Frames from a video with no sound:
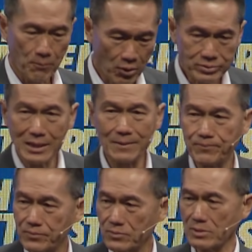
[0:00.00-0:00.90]
Brought
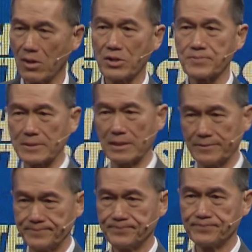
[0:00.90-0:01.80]
him to the hospital.
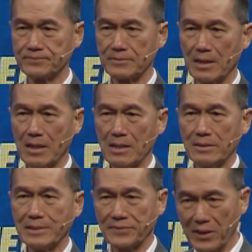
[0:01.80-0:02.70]

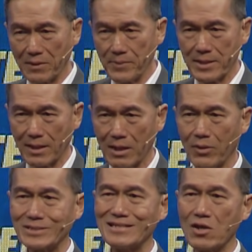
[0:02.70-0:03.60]
The third miracle
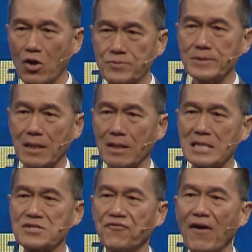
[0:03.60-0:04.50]
was in the hospital,
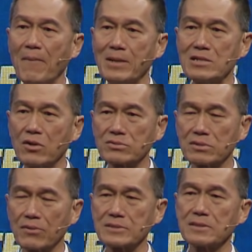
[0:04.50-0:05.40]
his family
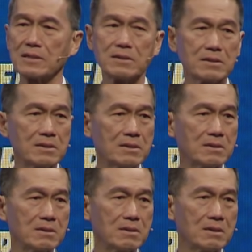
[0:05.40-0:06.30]
doctor was there.
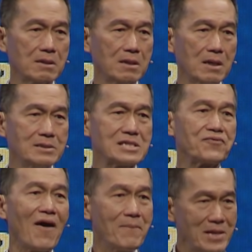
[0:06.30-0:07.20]
This
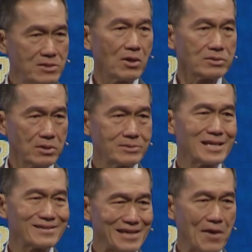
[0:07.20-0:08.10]
family doctor
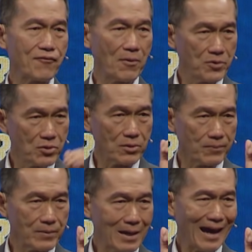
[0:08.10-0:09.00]
just came from Europe,
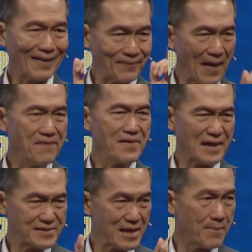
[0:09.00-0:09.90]
attending
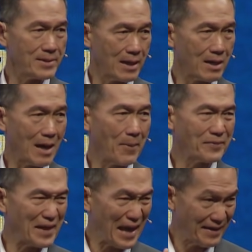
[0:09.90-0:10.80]
a seminar
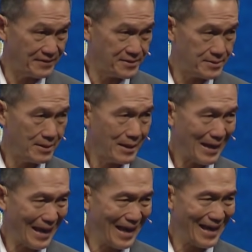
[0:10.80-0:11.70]
about AIDS,
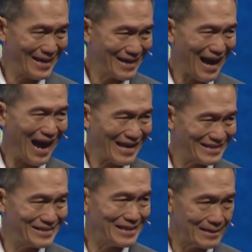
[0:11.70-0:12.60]
A
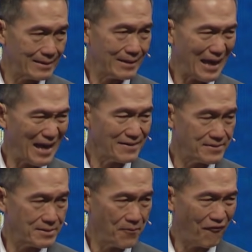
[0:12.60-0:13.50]
I D,
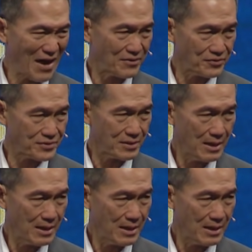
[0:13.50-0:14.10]
AIDS, virus.